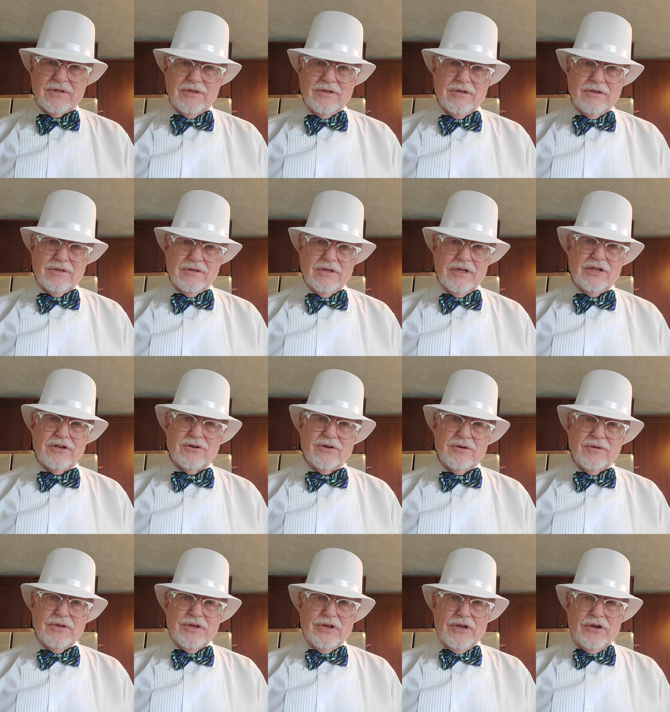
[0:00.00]

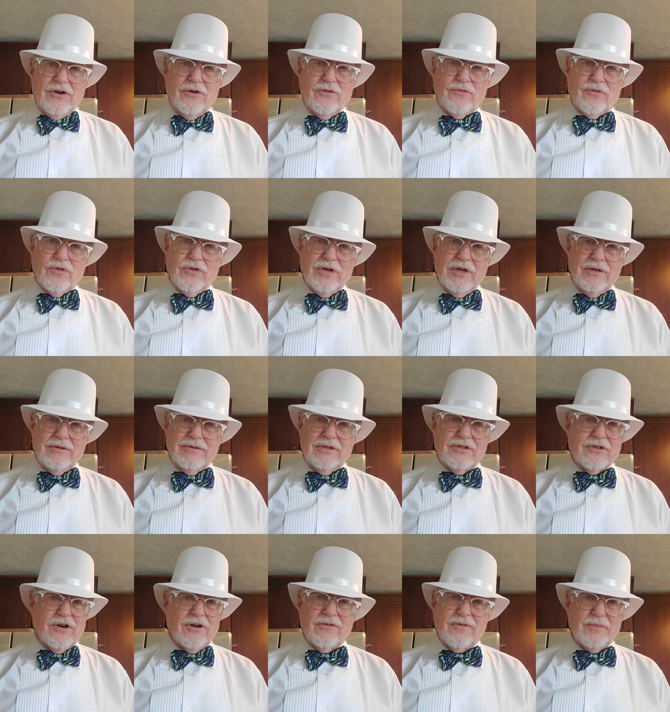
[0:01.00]
later. Hopefully,
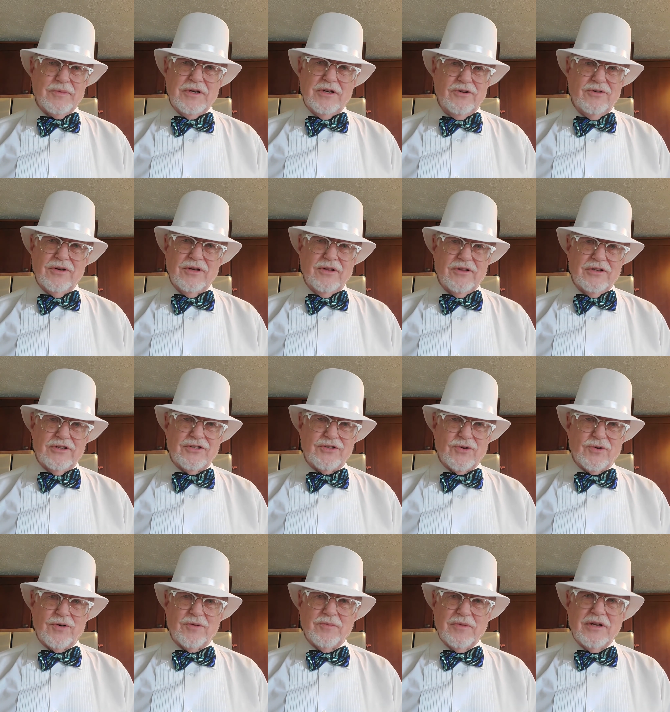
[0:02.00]
it's hard for me to do anything
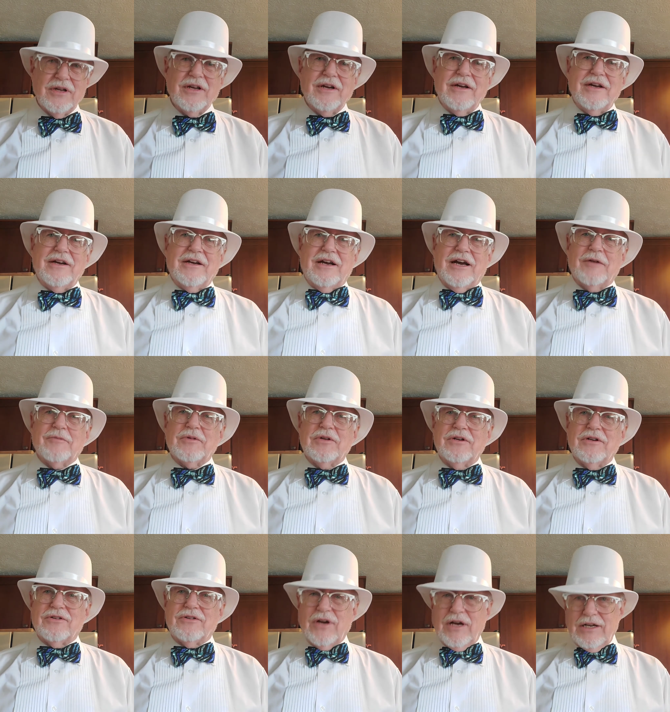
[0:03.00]
short, but I'm going
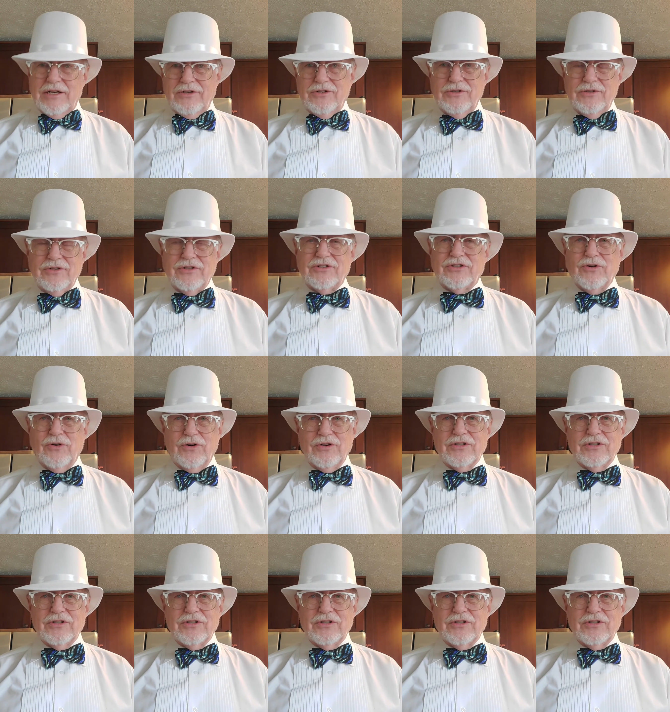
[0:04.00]
to try to do a short